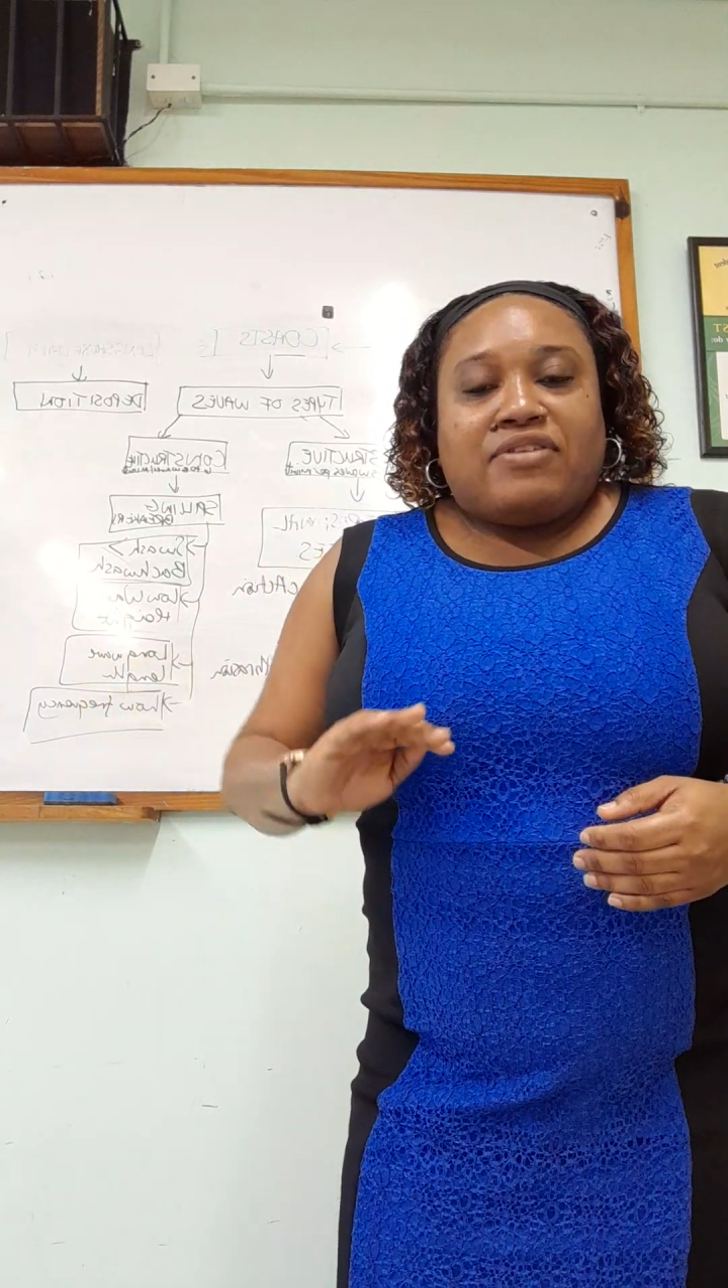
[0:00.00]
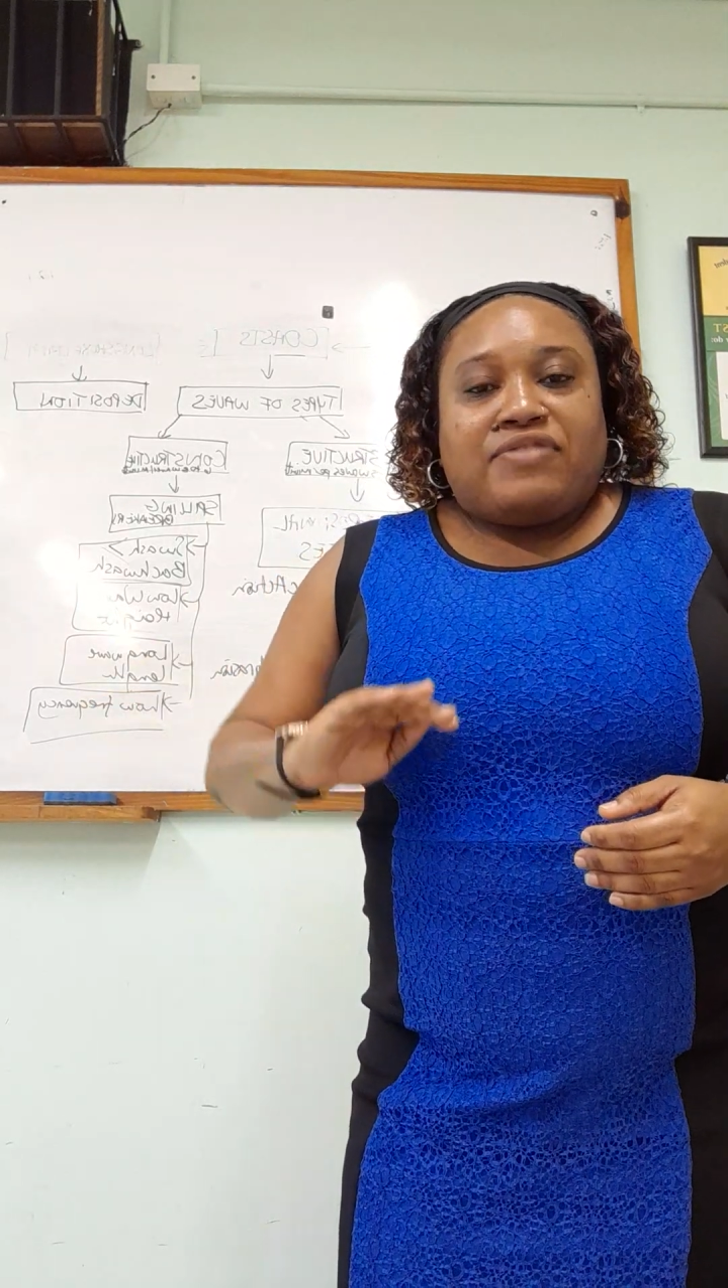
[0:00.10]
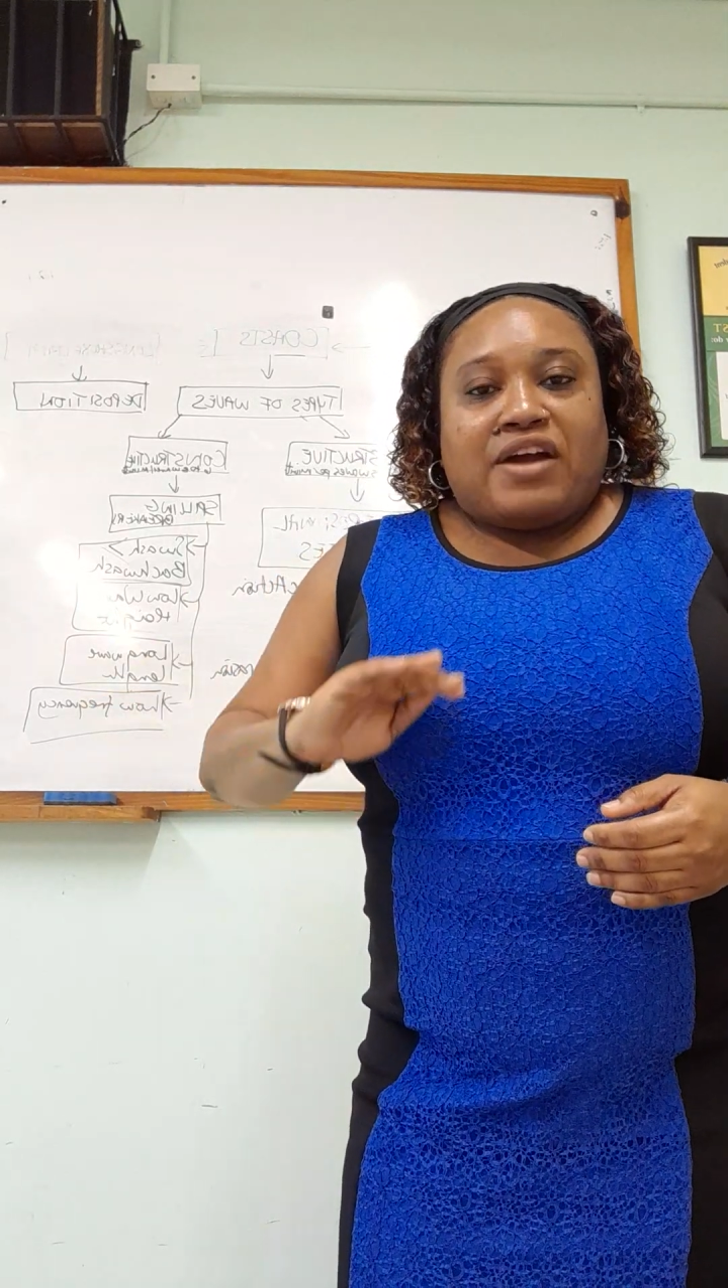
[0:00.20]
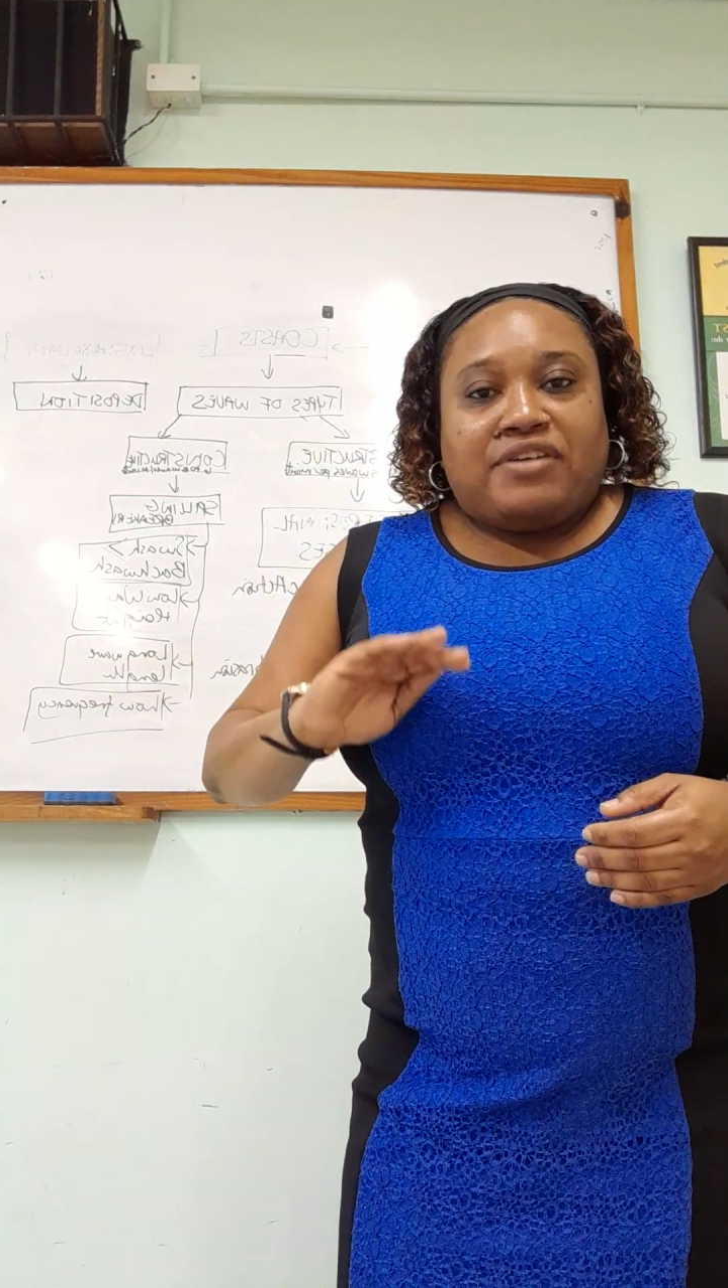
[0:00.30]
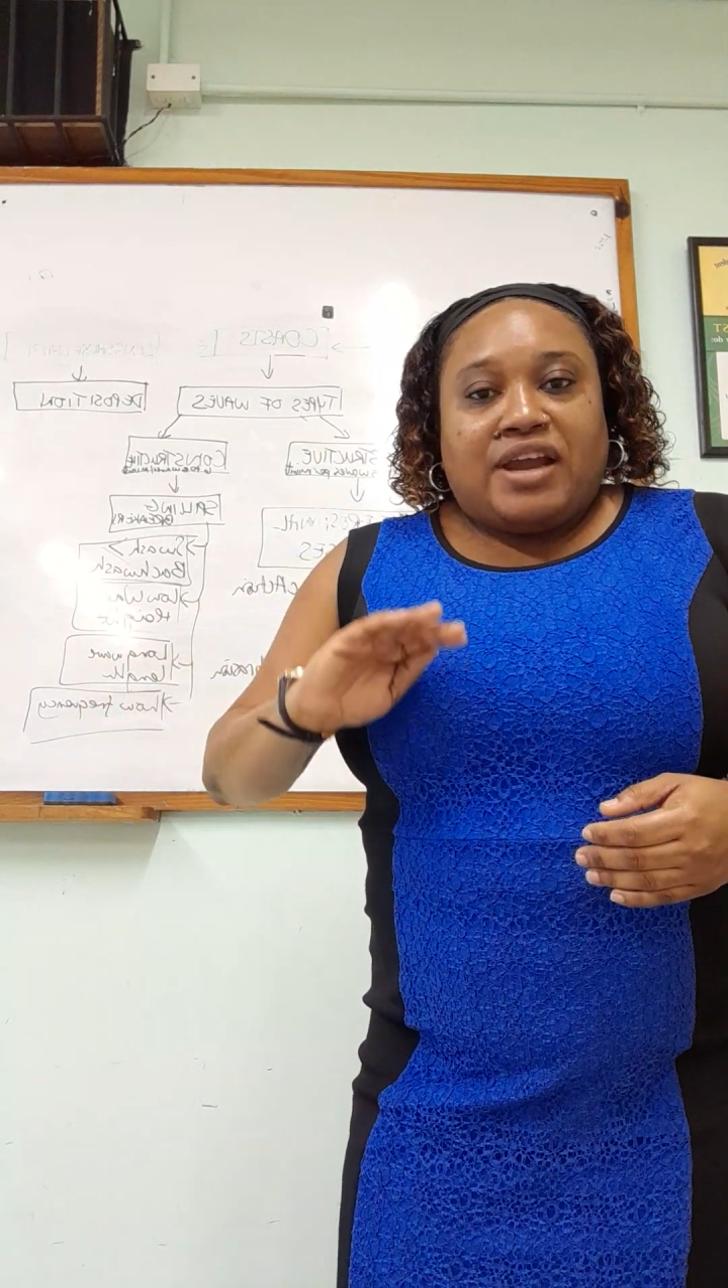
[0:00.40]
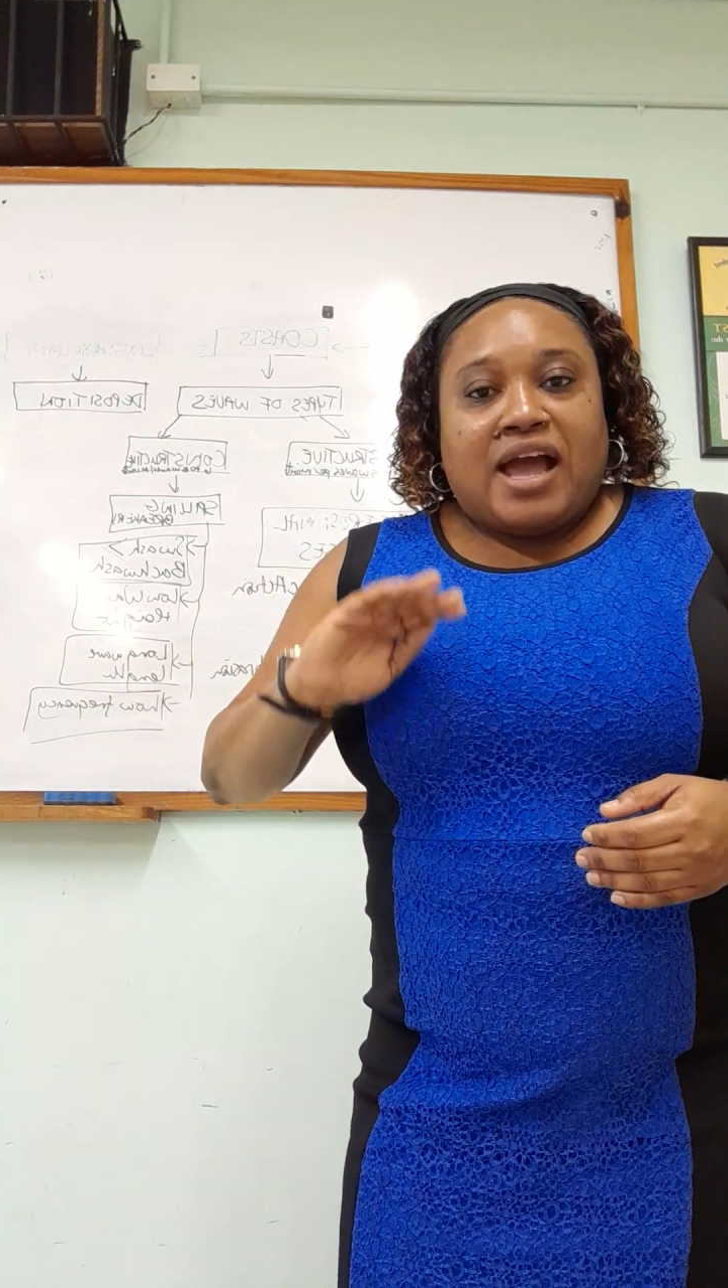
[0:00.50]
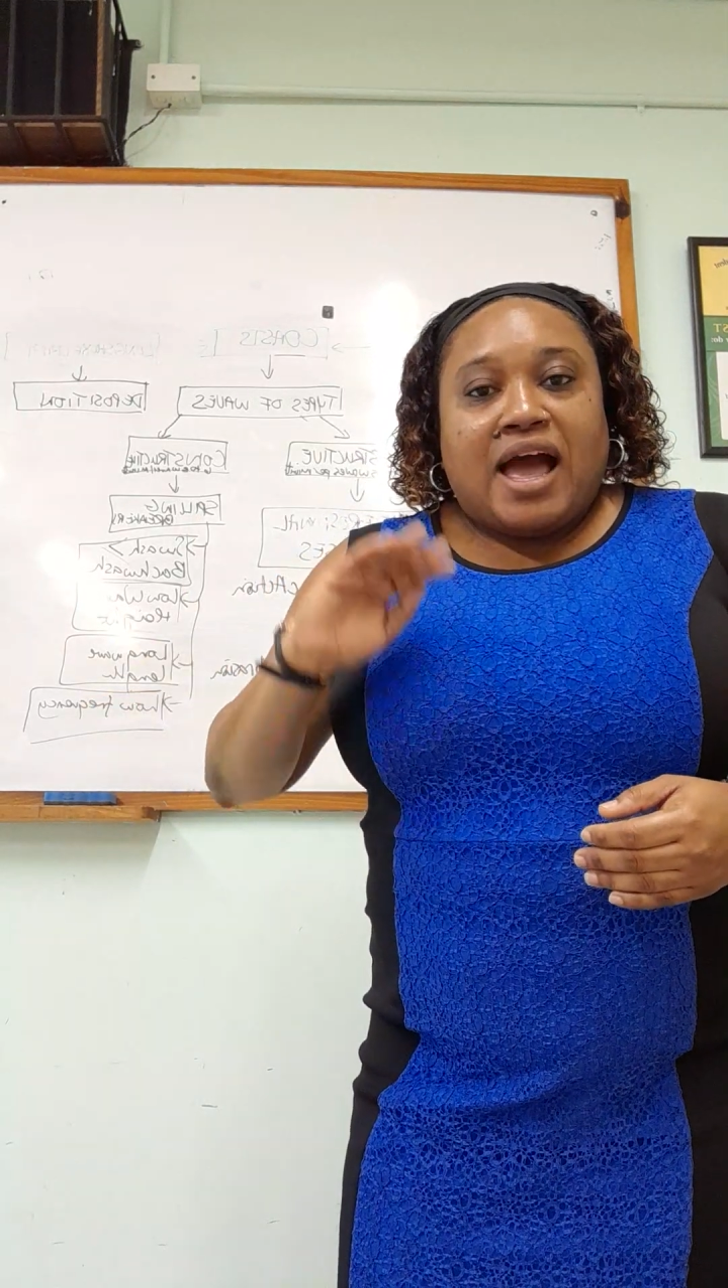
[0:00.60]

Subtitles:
very